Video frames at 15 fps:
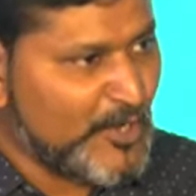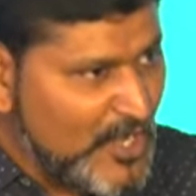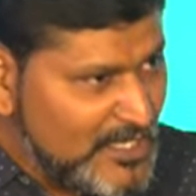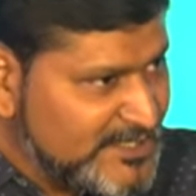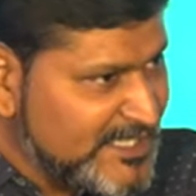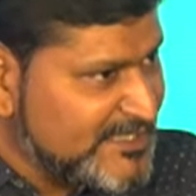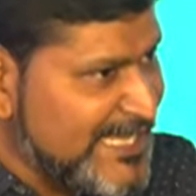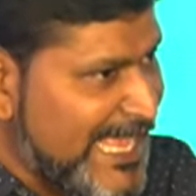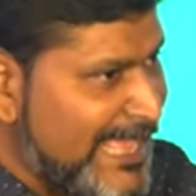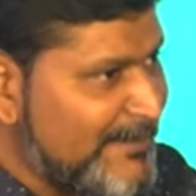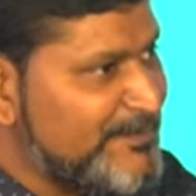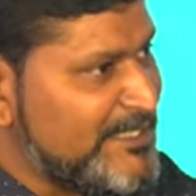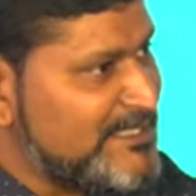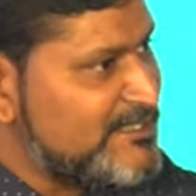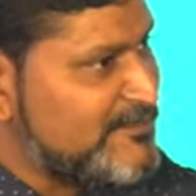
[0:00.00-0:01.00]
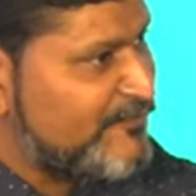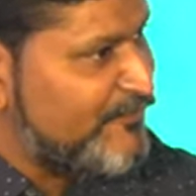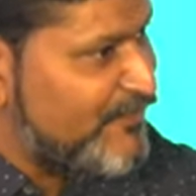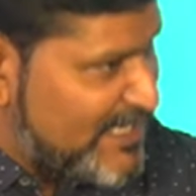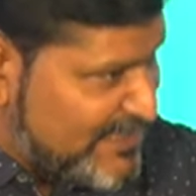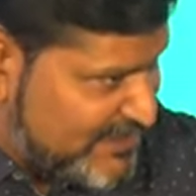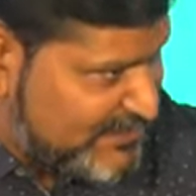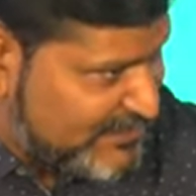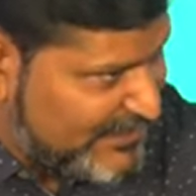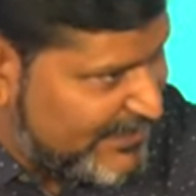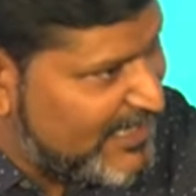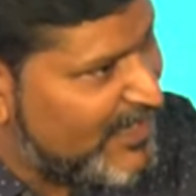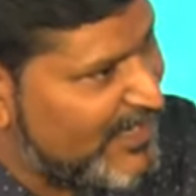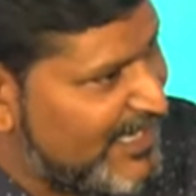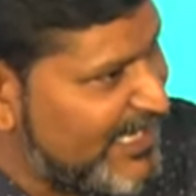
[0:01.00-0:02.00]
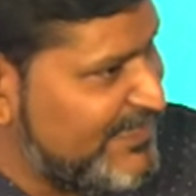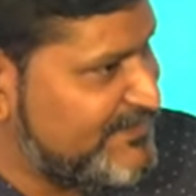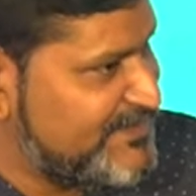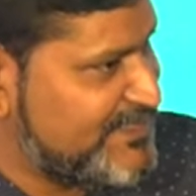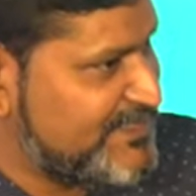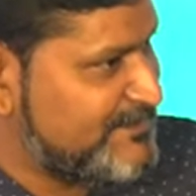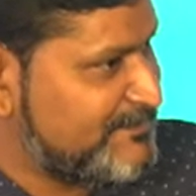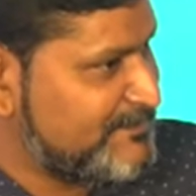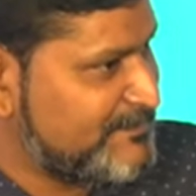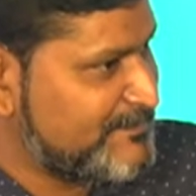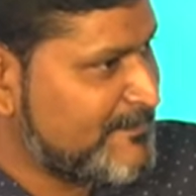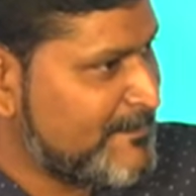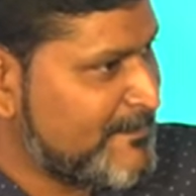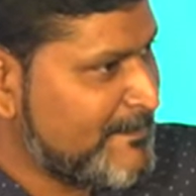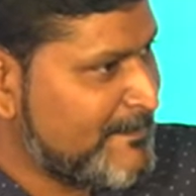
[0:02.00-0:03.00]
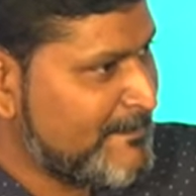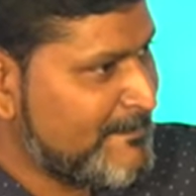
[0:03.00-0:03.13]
a process happens first in our lives.